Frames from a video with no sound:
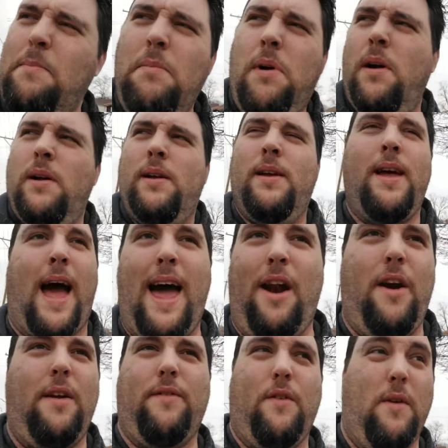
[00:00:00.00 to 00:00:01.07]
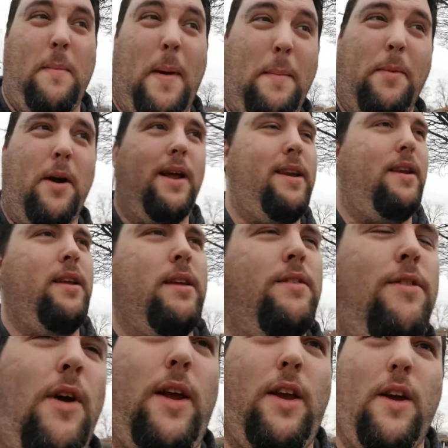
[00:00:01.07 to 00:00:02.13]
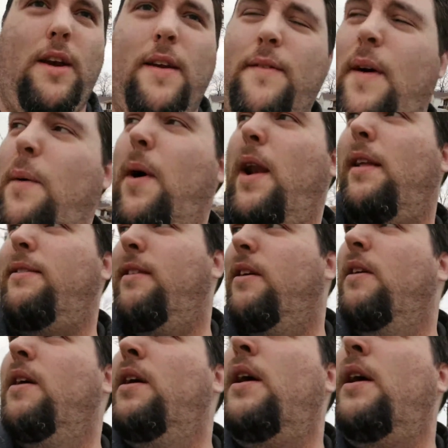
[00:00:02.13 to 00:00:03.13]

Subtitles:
I don't even remember it, so I couldn't if I wanted to.